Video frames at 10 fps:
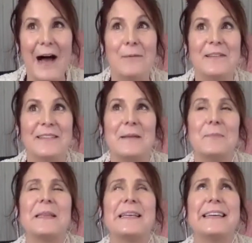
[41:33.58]
was like,
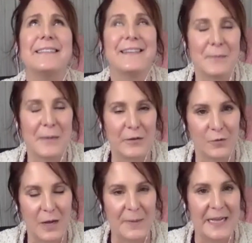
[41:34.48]
please talk about
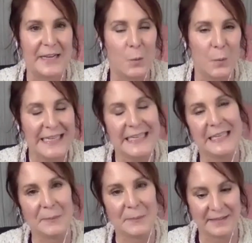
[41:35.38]
trauma and
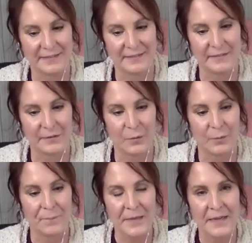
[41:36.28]
awakening, because it's
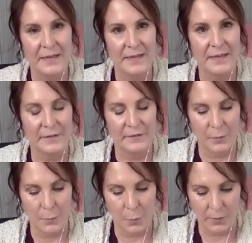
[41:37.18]
so
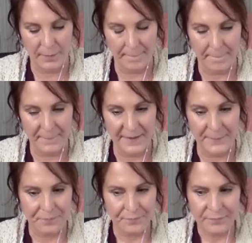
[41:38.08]
important. But,
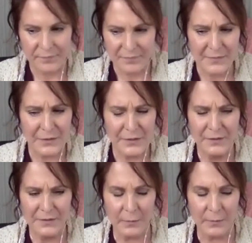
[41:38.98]
you know,
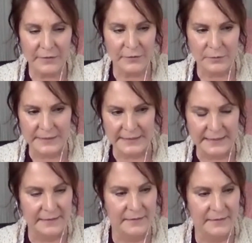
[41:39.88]
like what Julie
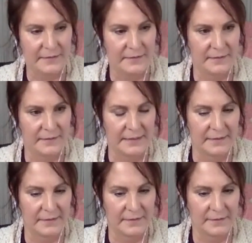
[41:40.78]
does
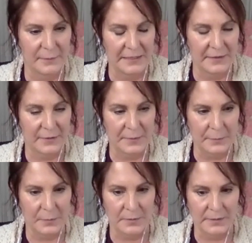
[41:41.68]
and so many other
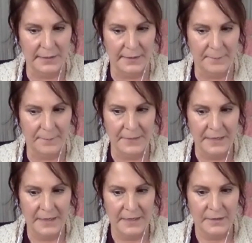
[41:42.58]
people,
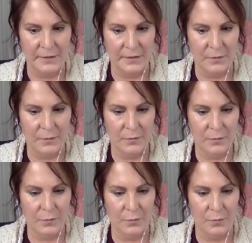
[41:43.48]
you know,
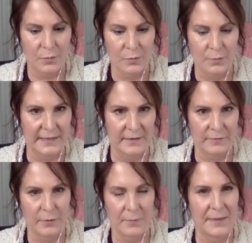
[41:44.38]
who really are
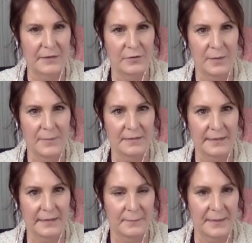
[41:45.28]
informed about trauma,
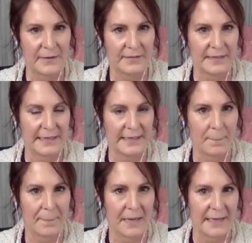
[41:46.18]
it's about us getting in our
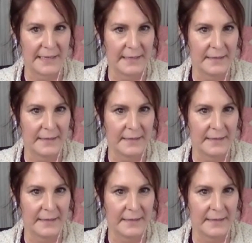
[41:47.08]
body.